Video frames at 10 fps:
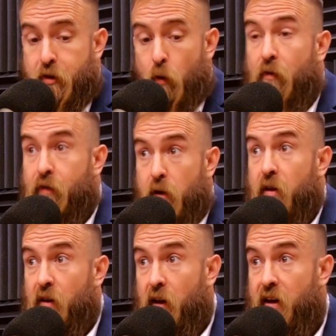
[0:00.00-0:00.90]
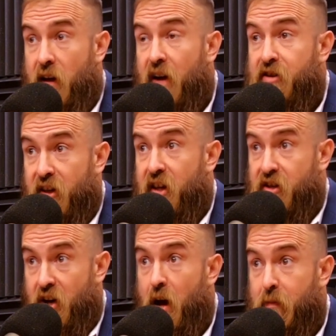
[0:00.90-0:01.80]
tool for you to like actually
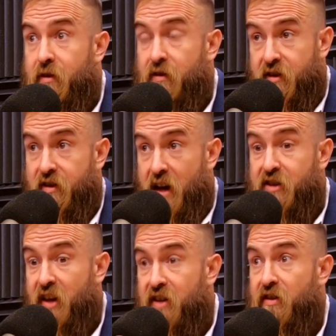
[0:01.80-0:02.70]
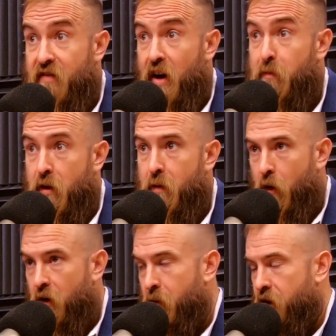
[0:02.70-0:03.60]
get jobs? Is this education valuable in the
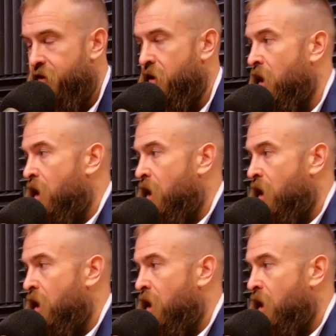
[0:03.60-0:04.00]
marketplace?